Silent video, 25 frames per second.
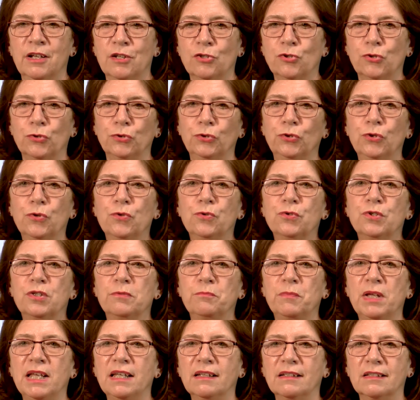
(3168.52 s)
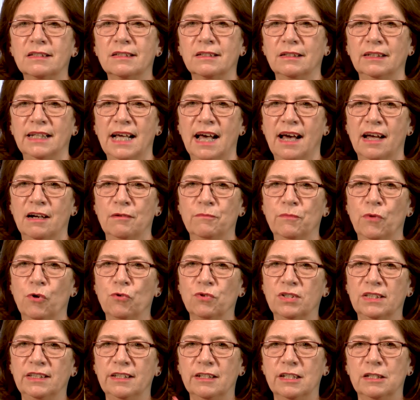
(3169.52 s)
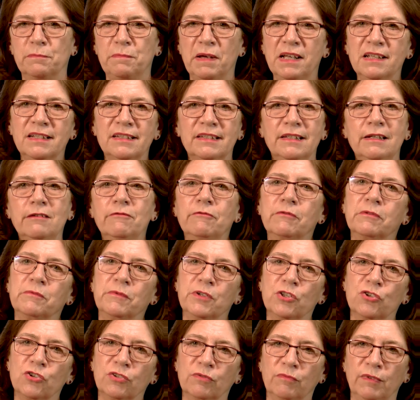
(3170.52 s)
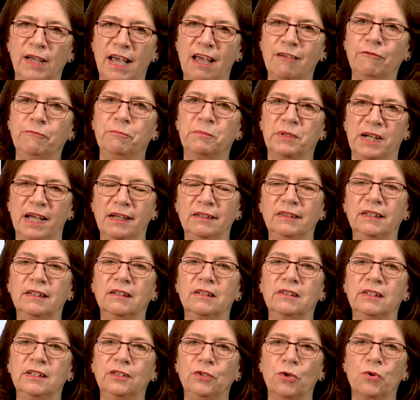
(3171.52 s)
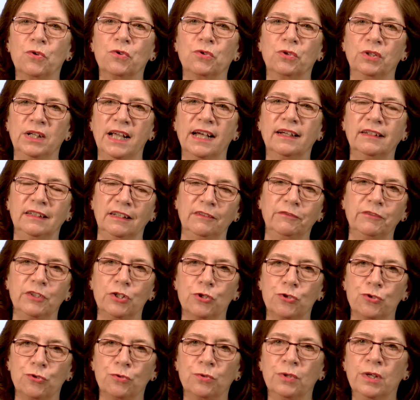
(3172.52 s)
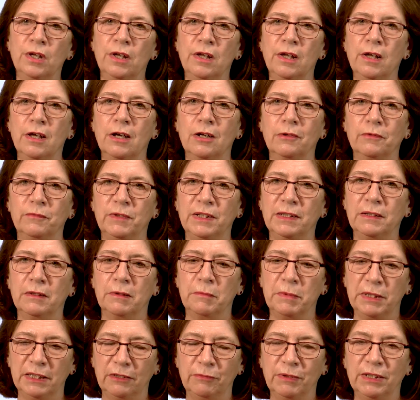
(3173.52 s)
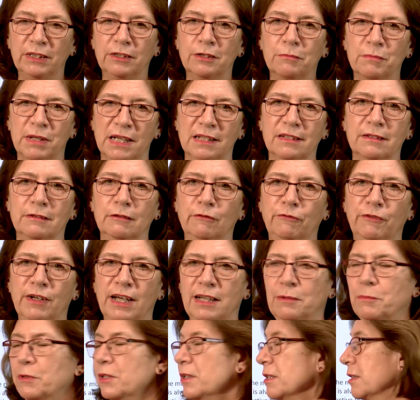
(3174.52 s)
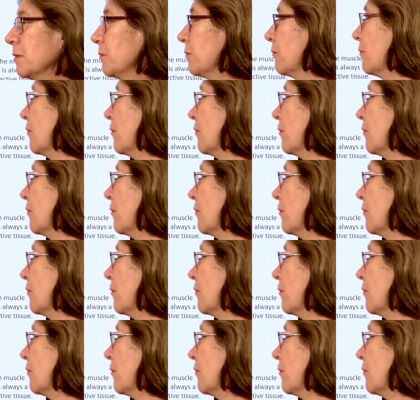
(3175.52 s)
So those meats are most expensive, which have practically no connective tissue between the muscle fibers.